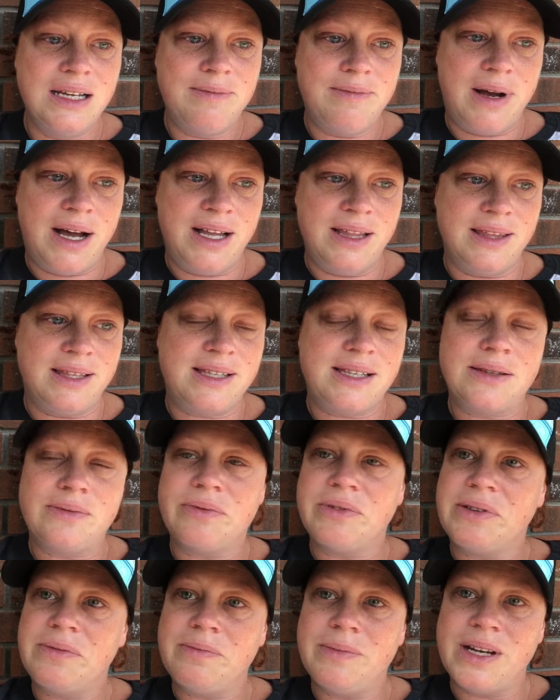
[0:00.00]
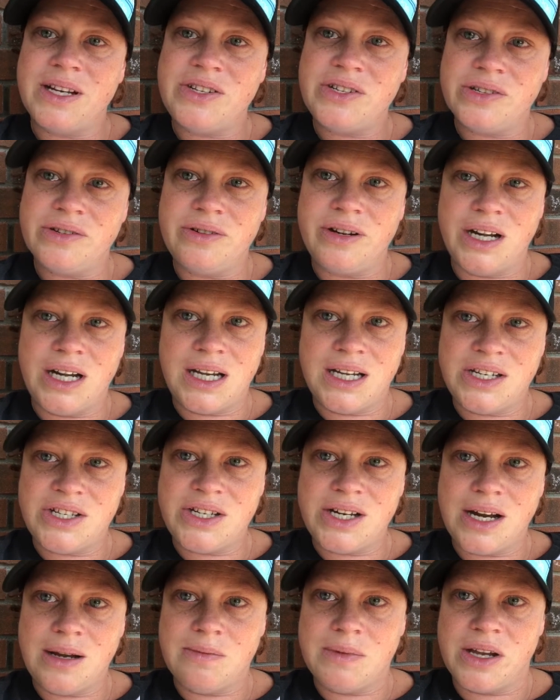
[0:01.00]
months with my children
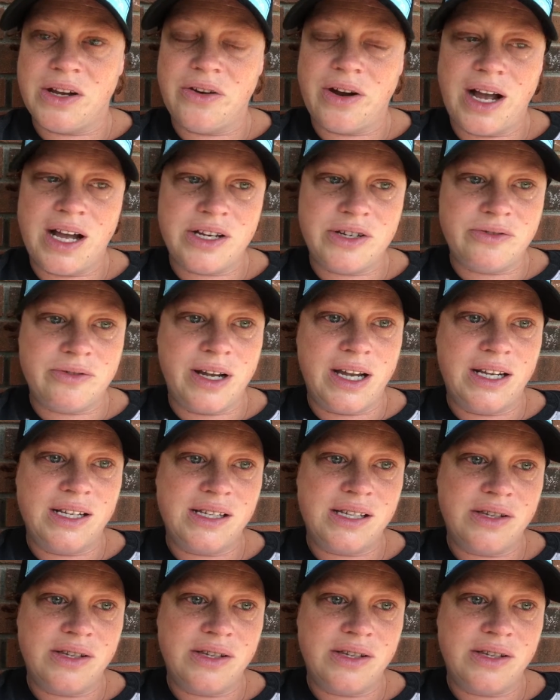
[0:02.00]
each time they graduate.